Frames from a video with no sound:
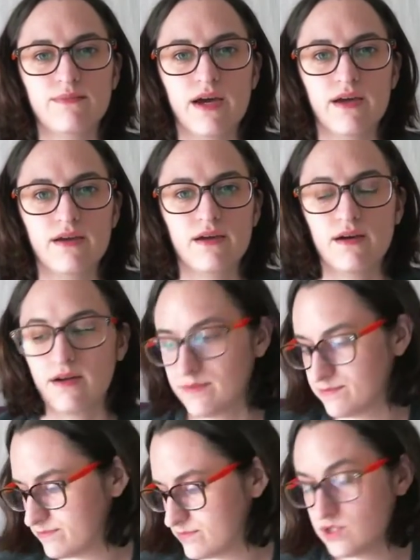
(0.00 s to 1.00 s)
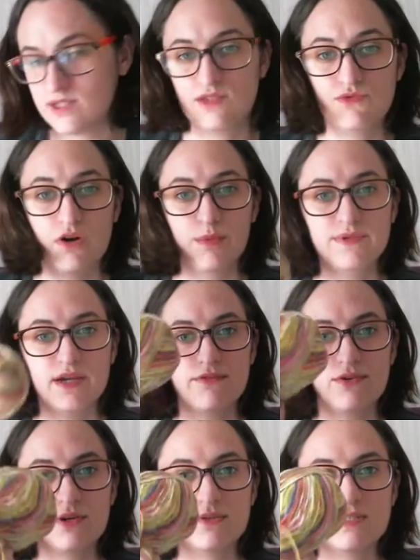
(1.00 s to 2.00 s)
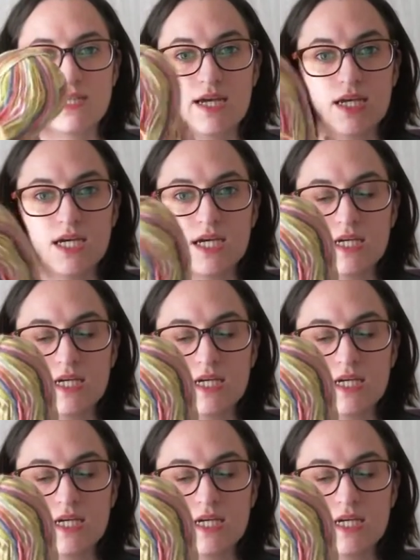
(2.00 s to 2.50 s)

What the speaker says: by, so it's drops, I forgot to say.